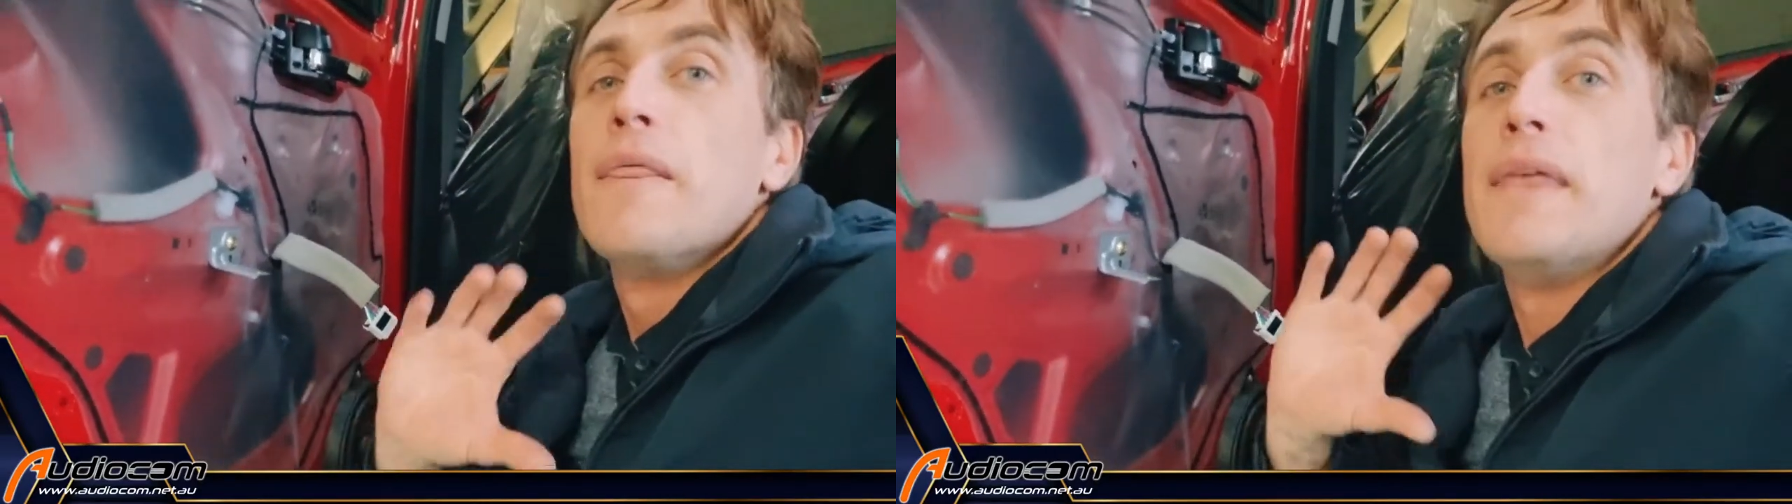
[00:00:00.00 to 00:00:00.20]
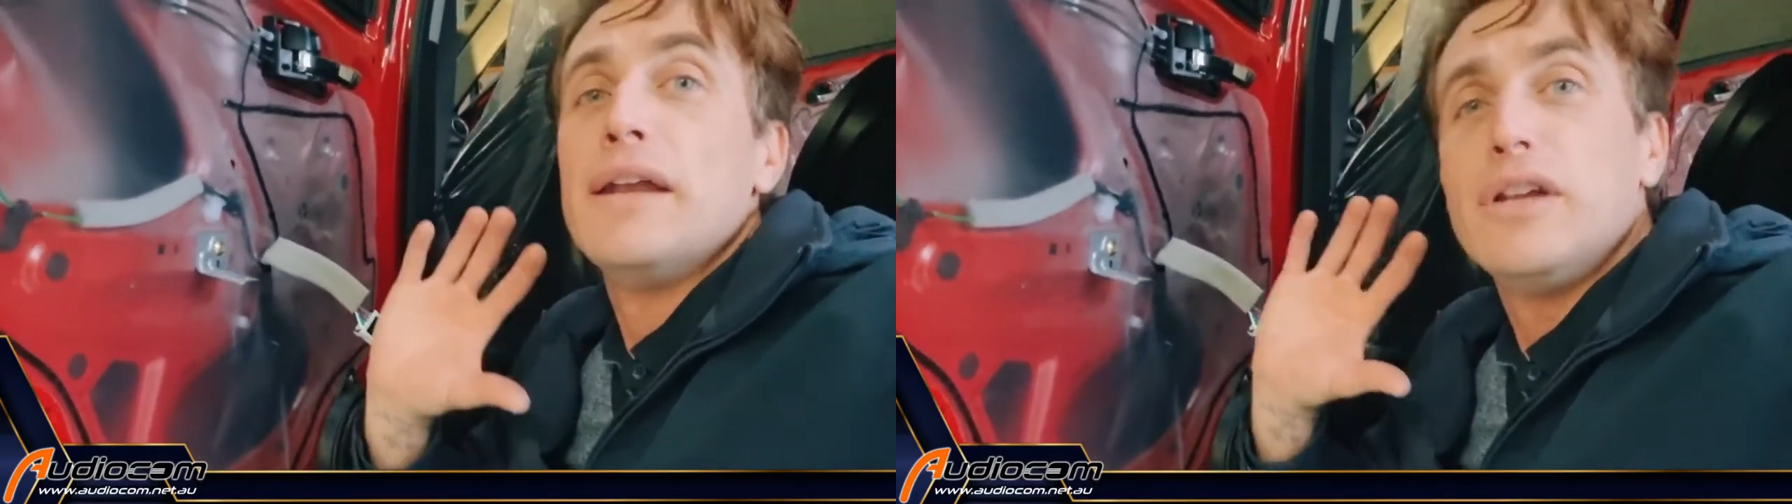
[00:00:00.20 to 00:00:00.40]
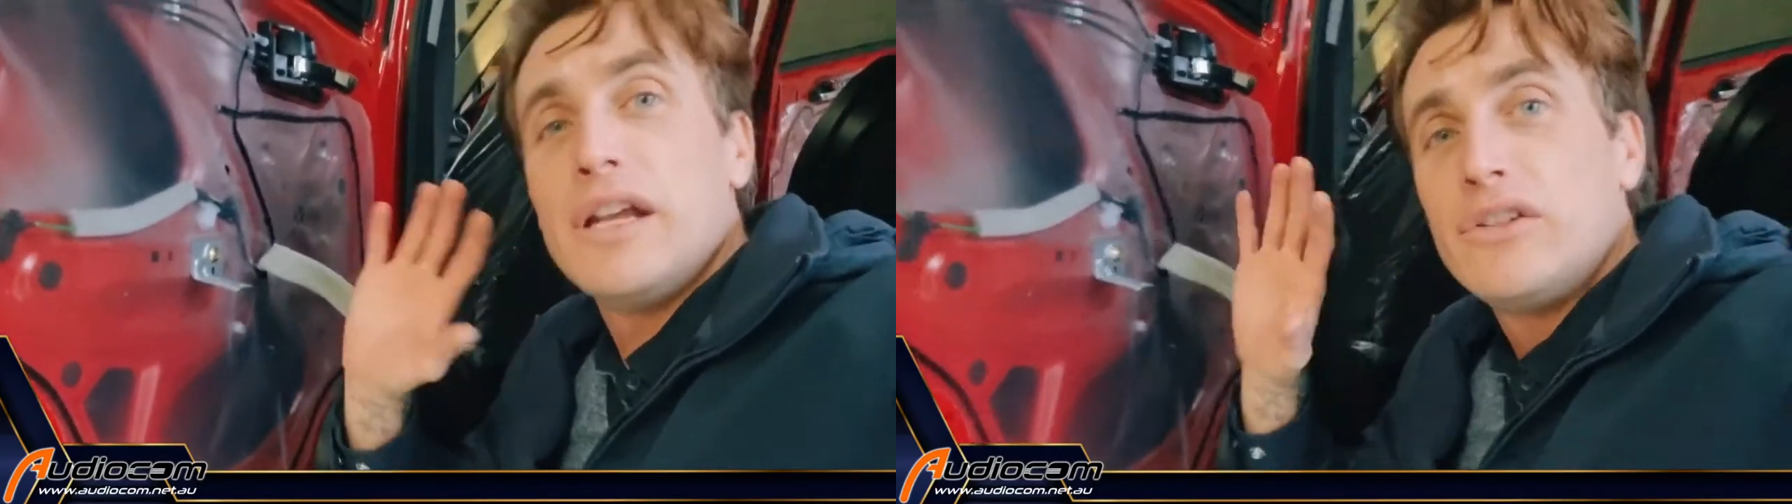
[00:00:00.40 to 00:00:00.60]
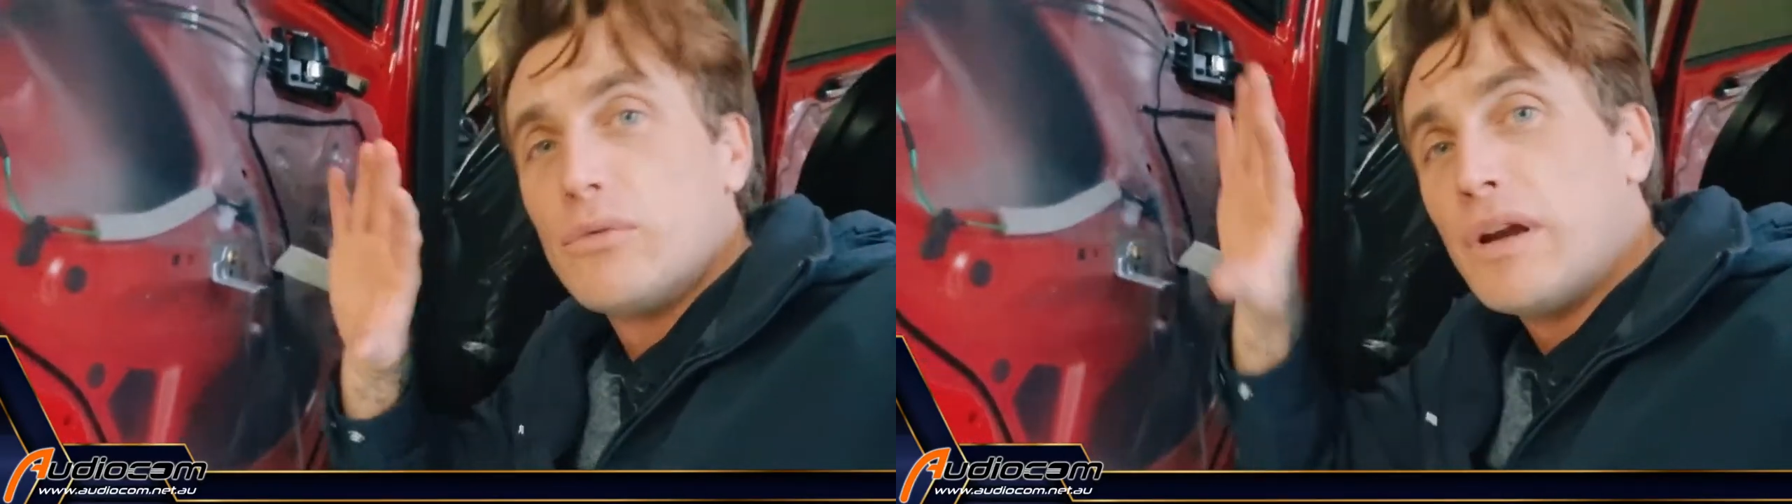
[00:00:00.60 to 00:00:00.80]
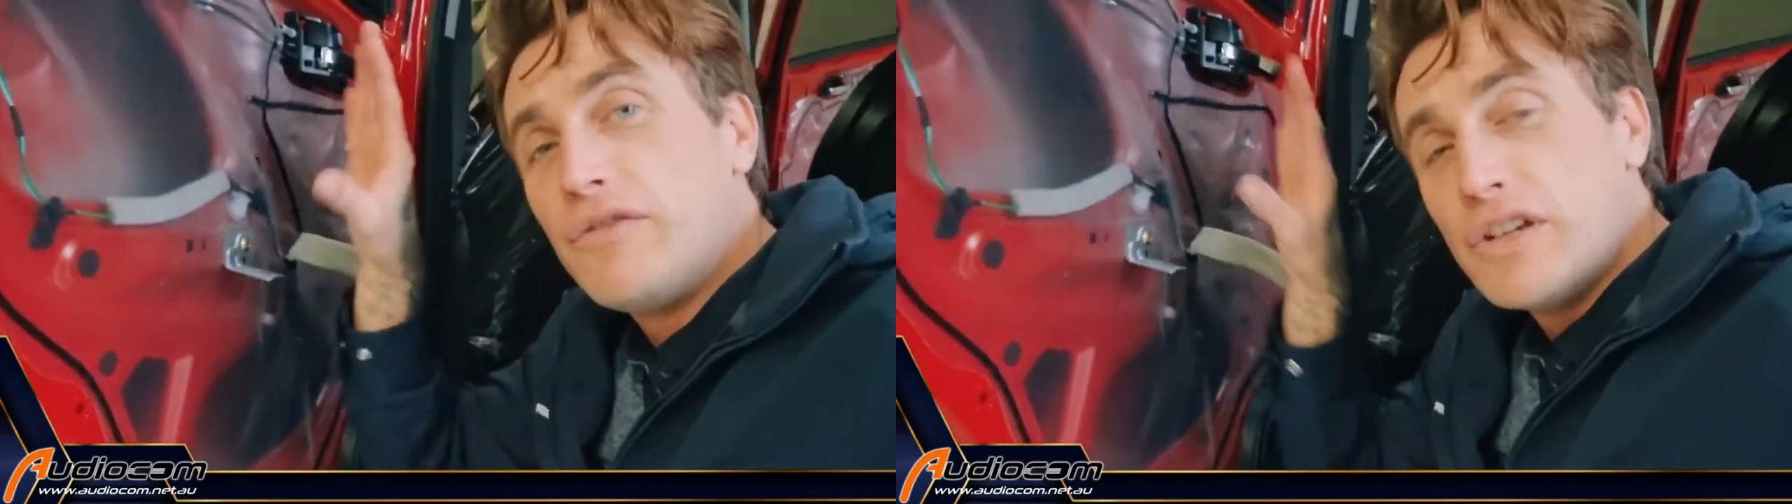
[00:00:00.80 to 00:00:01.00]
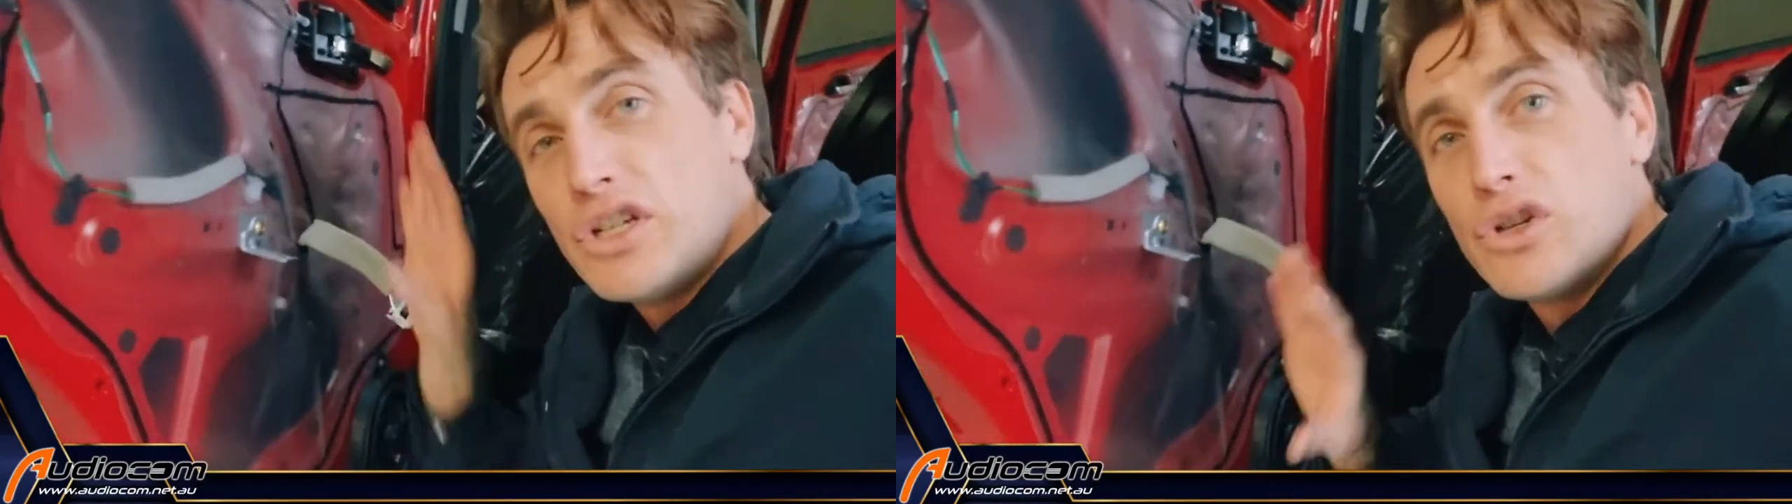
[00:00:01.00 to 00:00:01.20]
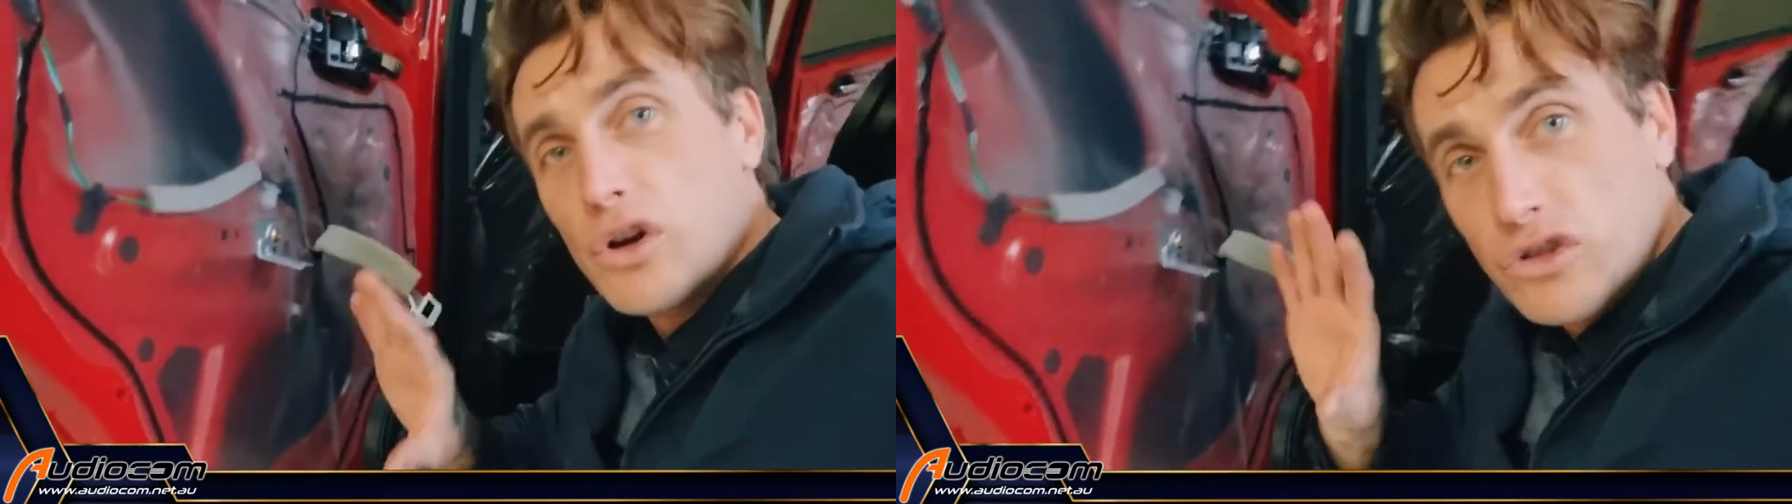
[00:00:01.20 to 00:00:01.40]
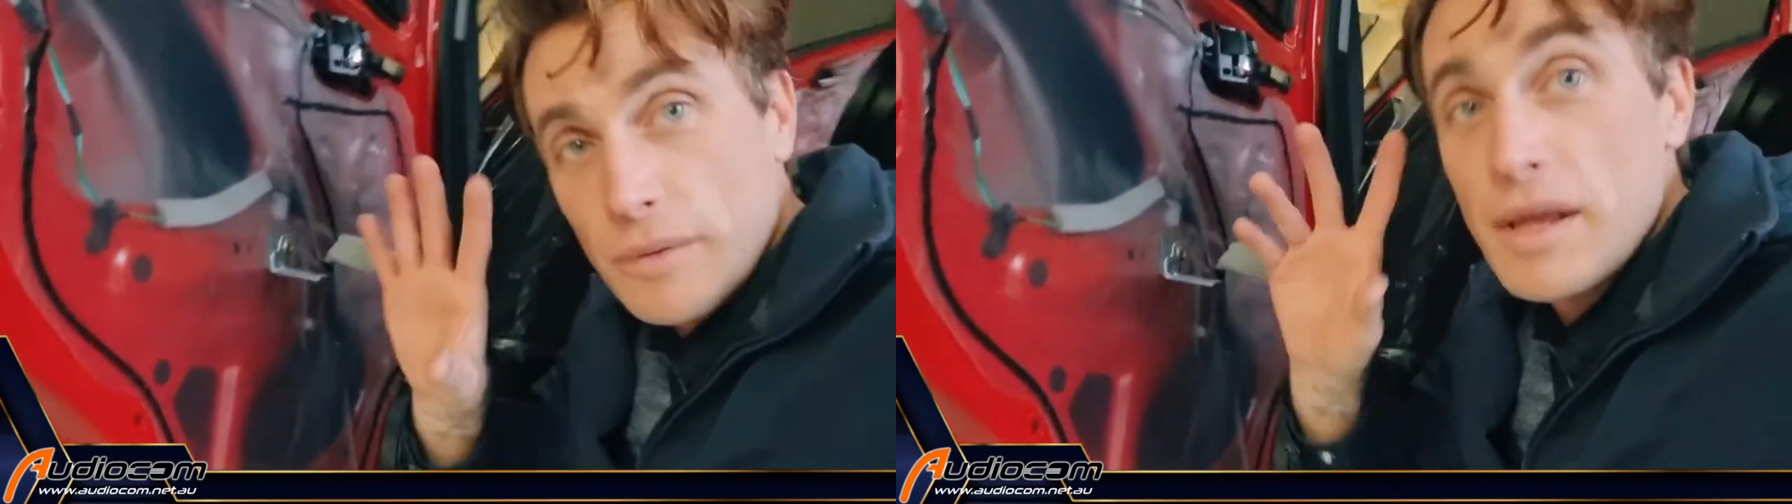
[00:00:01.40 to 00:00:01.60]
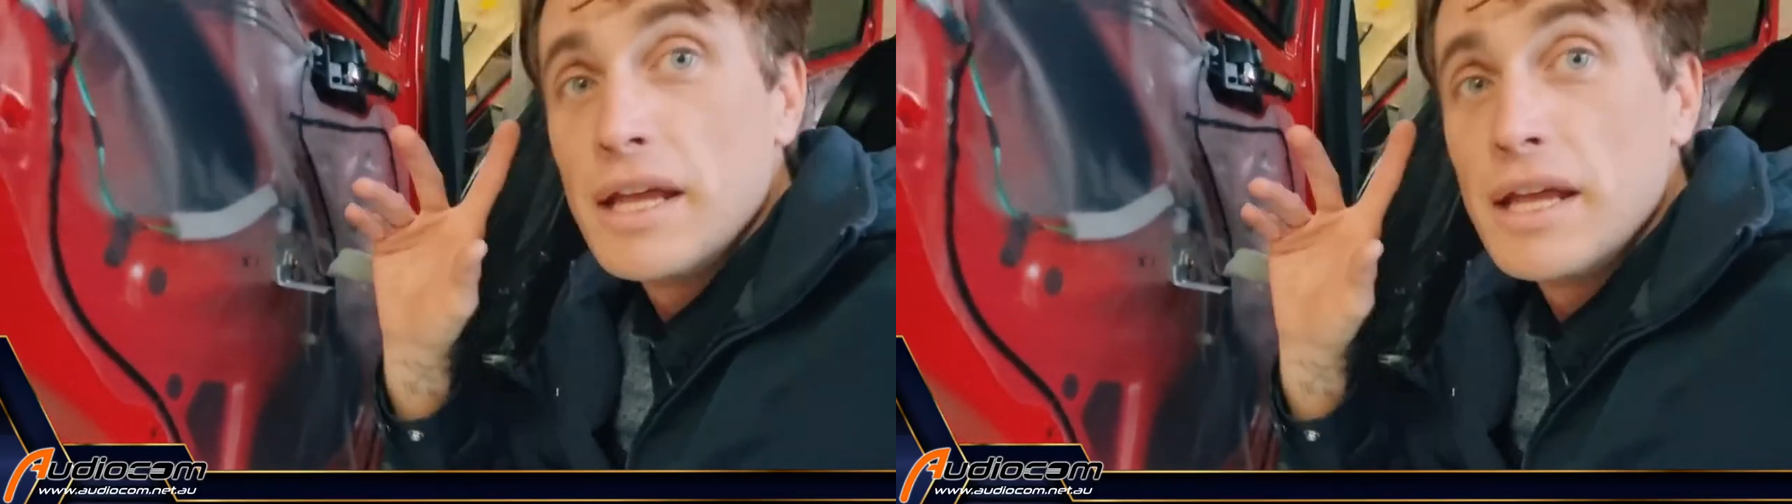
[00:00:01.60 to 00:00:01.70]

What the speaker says: Then you need to refit your door trim.